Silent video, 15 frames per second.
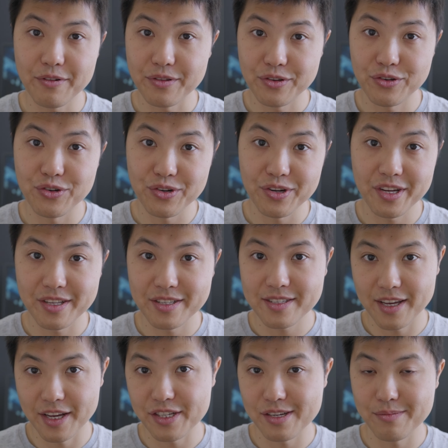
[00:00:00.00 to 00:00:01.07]
got the drawing and
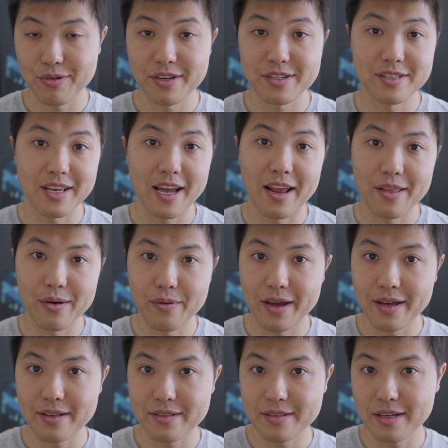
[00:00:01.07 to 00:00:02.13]
sketching brushes out of the
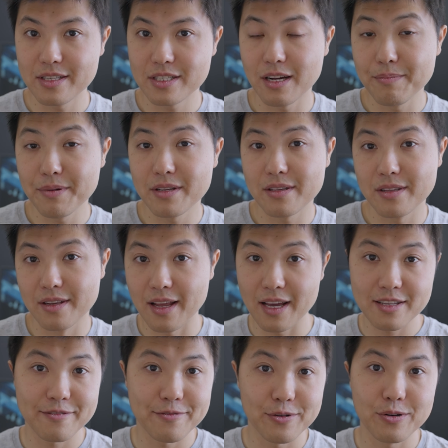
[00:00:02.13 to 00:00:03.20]
way, let's jump into the
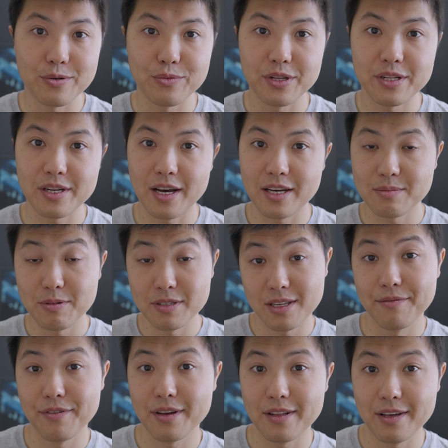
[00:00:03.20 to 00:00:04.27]
next 4, which are
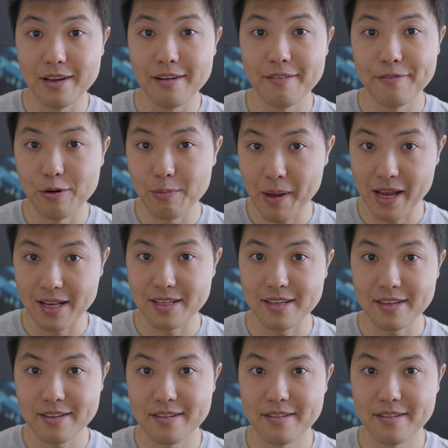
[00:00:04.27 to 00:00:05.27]
specifically for painting.